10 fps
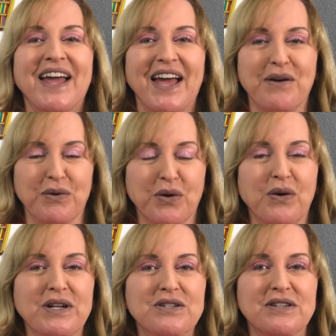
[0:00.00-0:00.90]
And we're
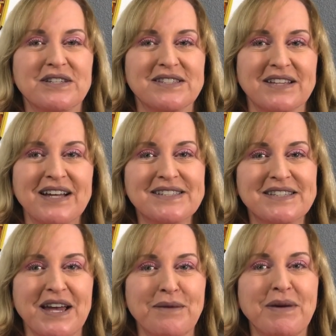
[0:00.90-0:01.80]
going to discuss
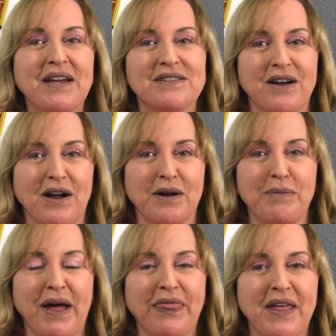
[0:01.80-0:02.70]
them and talk
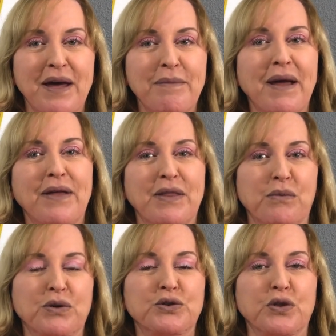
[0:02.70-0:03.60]
about them, and
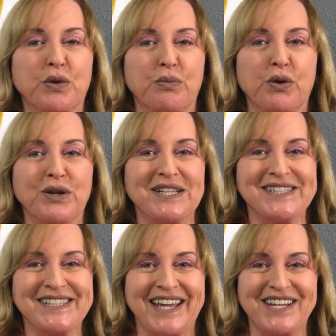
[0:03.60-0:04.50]
then we'll do the
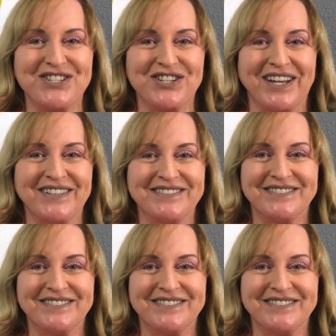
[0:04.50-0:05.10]
pronunciation.